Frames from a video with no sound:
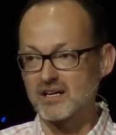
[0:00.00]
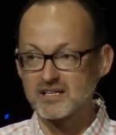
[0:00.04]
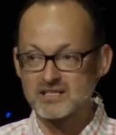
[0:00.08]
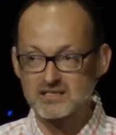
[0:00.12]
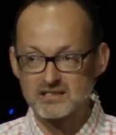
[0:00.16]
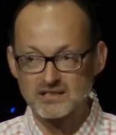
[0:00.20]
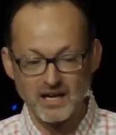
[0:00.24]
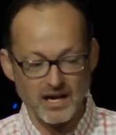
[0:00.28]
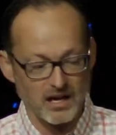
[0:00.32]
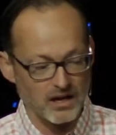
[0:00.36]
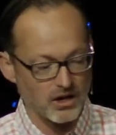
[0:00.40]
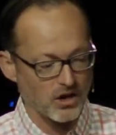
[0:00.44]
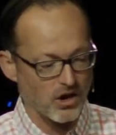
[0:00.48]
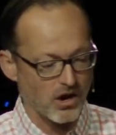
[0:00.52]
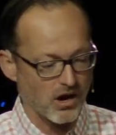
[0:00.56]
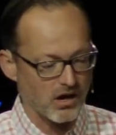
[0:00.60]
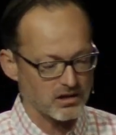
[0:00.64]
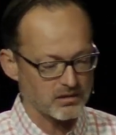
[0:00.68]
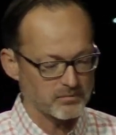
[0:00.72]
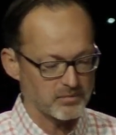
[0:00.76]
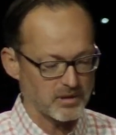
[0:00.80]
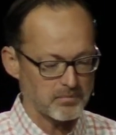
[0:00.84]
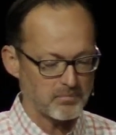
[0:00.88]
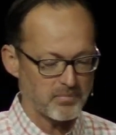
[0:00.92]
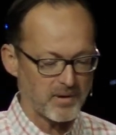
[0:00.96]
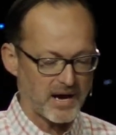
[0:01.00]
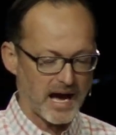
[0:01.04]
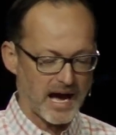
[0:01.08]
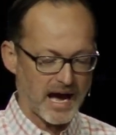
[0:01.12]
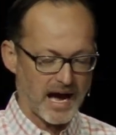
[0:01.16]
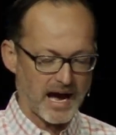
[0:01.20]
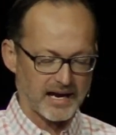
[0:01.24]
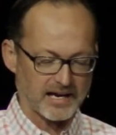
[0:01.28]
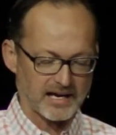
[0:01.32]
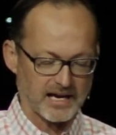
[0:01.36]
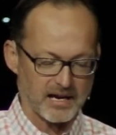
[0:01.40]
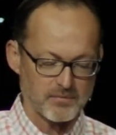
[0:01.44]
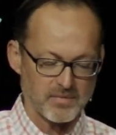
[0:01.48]
And he's not calling me
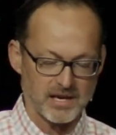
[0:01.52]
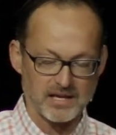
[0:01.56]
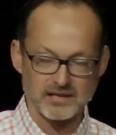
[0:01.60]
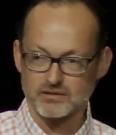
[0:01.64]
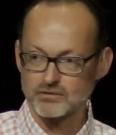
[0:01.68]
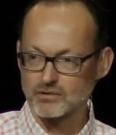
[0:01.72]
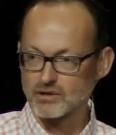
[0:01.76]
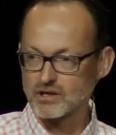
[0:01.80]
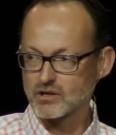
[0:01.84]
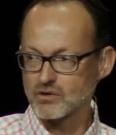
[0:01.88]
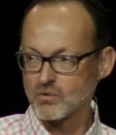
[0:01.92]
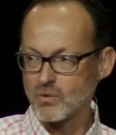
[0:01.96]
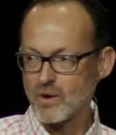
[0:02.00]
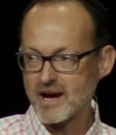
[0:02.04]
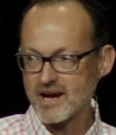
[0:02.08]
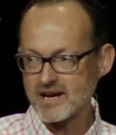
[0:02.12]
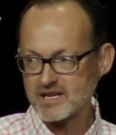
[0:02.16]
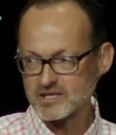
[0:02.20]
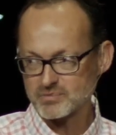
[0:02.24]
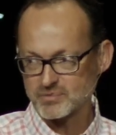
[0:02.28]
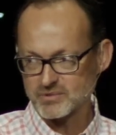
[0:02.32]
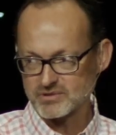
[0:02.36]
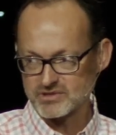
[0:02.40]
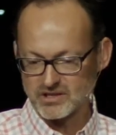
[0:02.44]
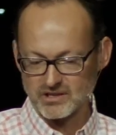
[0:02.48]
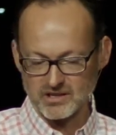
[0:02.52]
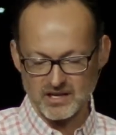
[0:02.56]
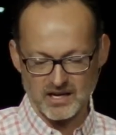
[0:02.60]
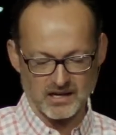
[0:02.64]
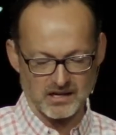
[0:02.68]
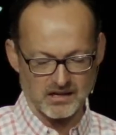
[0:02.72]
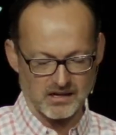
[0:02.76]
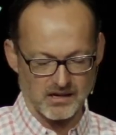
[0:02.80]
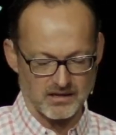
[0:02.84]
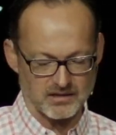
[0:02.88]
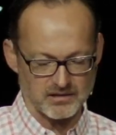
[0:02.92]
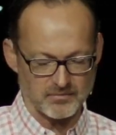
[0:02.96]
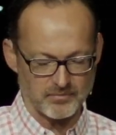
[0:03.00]
back. And I made the request, but you're
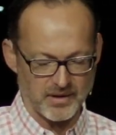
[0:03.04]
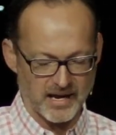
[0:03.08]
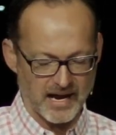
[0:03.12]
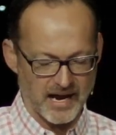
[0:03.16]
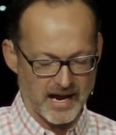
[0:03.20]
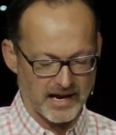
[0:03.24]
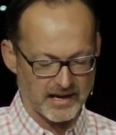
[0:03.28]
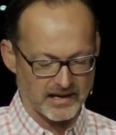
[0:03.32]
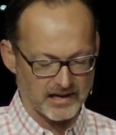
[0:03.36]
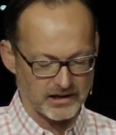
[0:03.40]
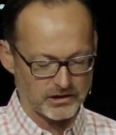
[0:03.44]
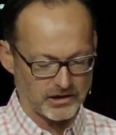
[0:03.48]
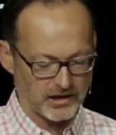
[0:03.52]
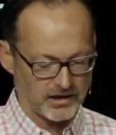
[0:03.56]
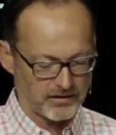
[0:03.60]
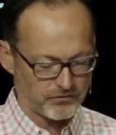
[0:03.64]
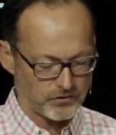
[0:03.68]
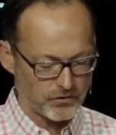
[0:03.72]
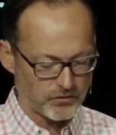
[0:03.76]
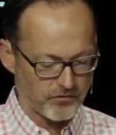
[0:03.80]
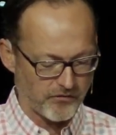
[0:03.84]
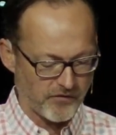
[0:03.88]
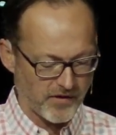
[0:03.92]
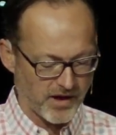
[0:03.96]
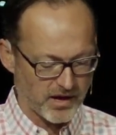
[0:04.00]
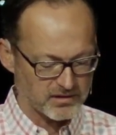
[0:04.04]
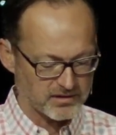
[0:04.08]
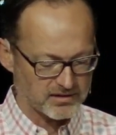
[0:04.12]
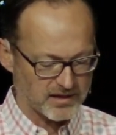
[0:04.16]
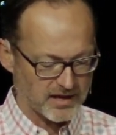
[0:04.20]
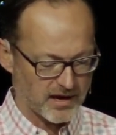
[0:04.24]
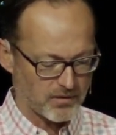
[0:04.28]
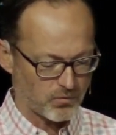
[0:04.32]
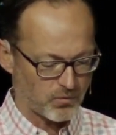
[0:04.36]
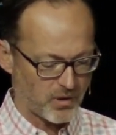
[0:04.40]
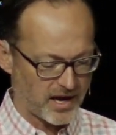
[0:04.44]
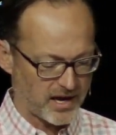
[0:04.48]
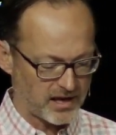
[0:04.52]
not calling back. And if you felt
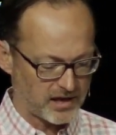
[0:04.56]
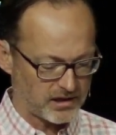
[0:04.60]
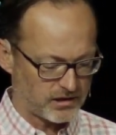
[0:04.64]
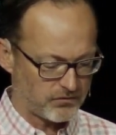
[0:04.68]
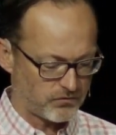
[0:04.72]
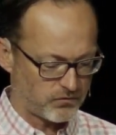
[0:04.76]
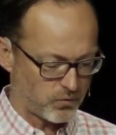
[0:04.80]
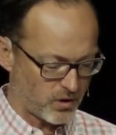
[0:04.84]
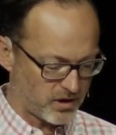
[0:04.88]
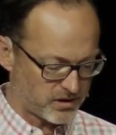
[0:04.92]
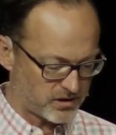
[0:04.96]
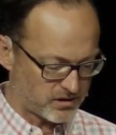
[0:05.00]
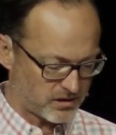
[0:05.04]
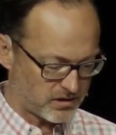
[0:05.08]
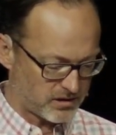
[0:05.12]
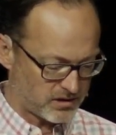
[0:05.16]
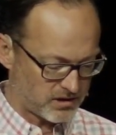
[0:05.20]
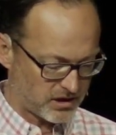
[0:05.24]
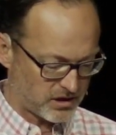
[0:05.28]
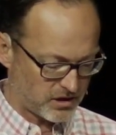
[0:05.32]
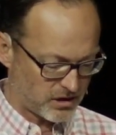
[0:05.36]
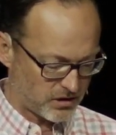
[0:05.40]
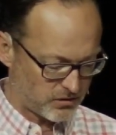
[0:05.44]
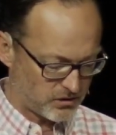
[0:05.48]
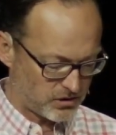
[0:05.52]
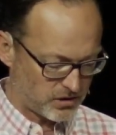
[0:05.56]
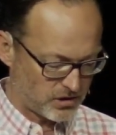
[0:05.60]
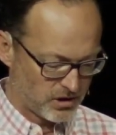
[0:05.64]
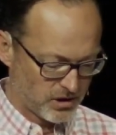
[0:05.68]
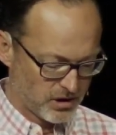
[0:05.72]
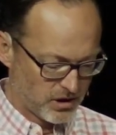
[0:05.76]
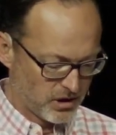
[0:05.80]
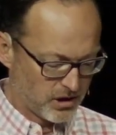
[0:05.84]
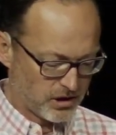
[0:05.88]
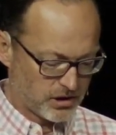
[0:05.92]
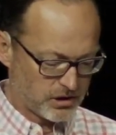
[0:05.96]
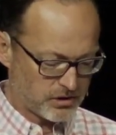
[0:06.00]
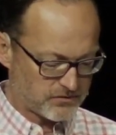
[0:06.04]
that way and you've wondered, you know,
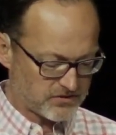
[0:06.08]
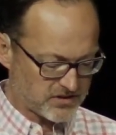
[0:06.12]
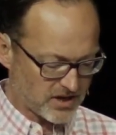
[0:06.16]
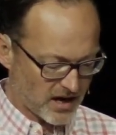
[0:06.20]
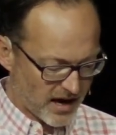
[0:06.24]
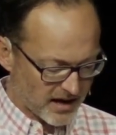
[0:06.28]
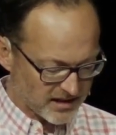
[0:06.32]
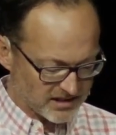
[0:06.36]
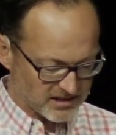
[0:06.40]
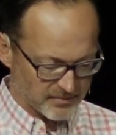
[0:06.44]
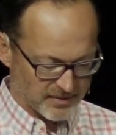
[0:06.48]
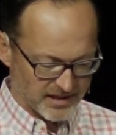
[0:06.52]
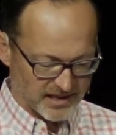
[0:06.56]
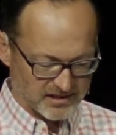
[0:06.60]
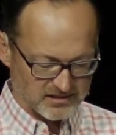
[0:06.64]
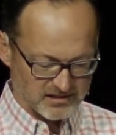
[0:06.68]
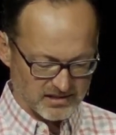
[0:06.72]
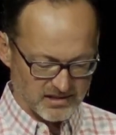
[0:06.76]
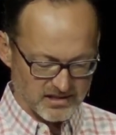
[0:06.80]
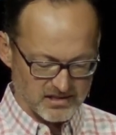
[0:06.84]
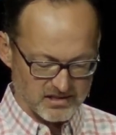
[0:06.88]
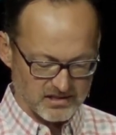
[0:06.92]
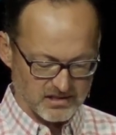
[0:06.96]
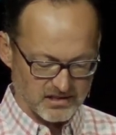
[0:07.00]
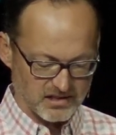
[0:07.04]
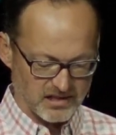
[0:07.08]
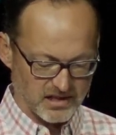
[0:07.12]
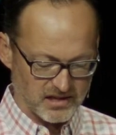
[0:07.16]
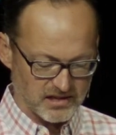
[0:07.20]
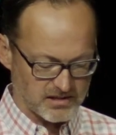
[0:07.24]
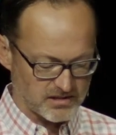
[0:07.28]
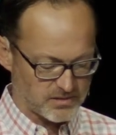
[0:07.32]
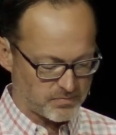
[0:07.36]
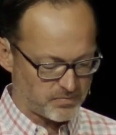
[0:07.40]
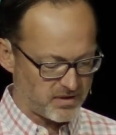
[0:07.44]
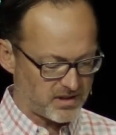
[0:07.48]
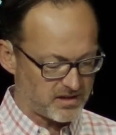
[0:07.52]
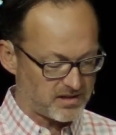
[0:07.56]
you talked about this and,
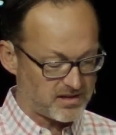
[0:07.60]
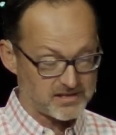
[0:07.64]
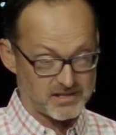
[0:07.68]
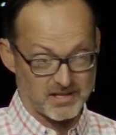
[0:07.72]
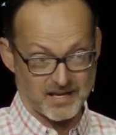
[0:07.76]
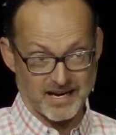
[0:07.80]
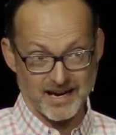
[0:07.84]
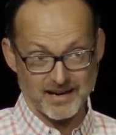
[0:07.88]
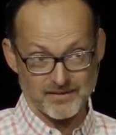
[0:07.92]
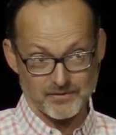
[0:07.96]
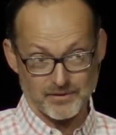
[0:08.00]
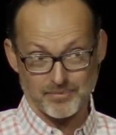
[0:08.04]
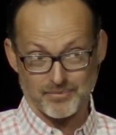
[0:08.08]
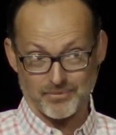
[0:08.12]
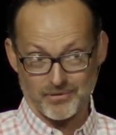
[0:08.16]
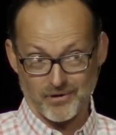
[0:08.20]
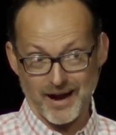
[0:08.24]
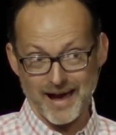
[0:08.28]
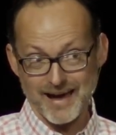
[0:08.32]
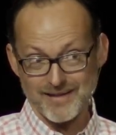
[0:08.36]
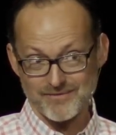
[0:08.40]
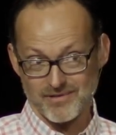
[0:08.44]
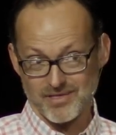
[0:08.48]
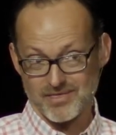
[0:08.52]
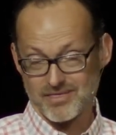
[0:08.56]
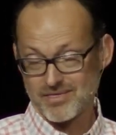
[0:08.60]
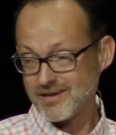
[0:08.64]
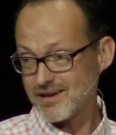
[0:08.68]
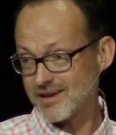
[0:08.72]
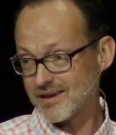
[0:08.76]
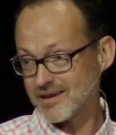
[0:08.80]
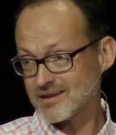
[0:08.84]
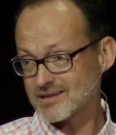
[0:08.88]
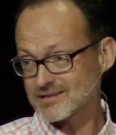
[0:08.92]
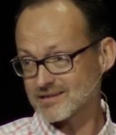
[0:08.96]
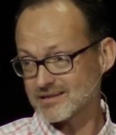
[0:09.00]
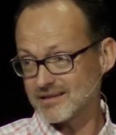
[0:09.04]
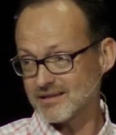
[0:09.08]
and it's been, it's kind of a private
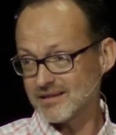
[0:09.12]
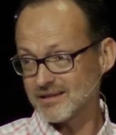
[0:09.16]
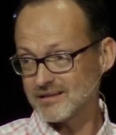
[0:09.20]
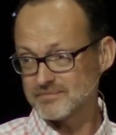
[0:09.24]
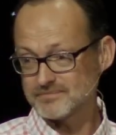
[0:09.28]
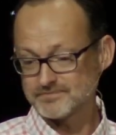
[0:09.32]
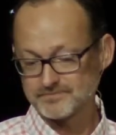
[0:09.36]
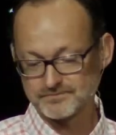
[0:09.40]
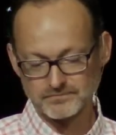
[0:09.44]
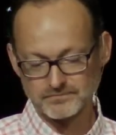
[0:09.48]
thing, isn't it?